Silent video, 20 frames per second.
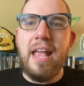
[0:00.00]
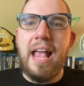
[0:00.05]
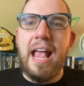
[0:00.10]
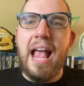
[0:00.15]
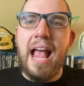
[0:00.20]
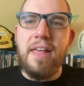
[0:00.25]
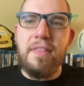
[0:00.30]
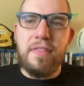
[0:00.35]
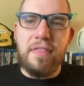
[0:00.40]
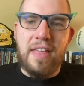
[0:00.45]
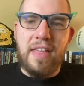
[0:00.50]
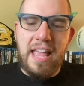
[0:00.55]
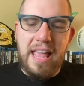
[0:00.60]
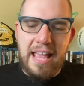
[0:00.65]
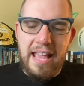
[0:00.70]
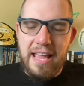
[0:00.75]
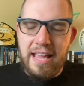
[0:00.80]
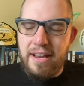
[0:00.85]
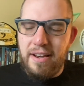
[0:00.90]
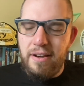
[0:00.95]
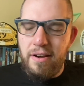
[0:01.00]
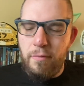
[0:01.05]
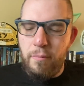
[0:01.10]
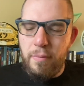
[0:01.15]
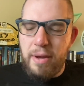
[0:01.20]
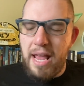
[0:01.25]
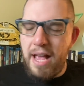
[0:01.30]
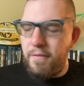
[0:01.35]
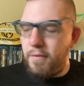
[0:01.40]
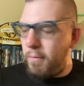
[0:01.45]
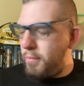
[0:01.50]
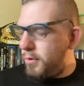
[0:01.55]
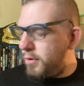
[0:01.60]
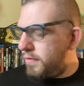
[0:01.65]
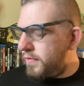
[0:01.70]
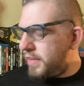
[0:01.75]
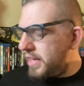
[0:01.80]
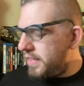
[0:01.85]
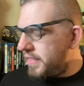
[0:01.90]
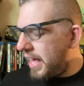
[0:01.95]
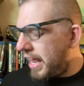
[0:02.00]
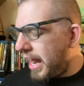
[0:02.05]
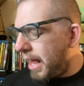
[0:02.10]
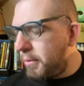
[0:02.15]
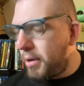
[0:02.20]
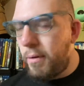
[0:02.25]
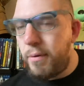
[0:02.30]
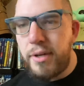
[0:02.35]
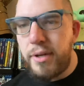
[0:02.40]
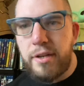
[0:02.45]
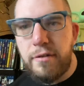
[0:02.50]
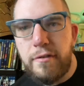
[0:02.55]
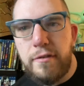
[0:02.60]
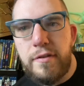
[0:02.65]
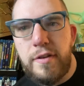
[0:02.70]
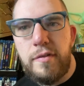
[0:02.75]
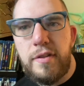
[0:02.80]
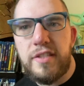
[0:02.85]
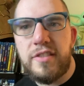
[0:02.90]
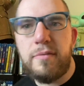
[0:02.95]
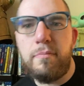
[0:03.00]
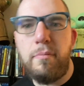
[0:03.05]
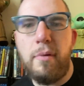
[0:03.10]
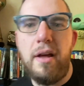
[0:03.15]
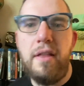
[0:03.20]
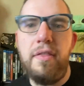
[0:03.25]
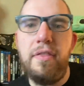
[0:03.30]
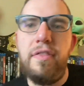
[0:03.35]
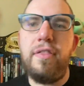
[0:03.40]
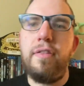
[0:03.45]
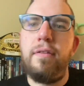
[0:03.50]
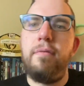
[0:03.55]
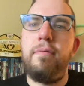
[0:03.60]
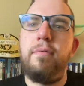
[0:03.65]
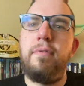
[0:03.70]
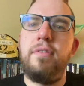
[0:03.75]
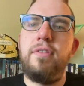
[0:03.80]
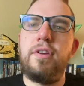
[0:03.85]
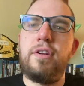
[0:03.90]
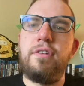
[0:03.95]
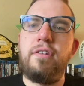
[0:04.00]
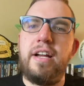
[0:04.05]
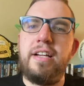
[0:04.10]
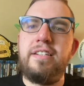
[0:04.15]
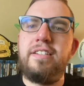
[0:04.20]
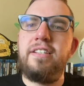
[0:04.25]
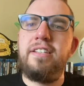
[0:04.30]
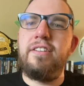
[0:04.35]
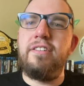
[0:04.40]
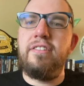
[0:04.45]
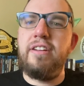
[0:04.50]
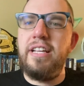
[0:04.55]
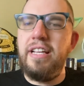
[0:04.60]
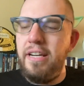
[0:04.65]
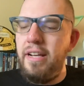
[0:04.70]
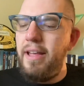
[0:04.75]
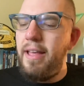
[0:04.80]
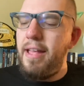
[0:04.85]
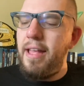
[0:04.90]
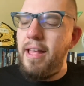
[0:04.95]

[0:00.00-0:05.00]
And then we have a movie that I'm going to review this month, The Criterion,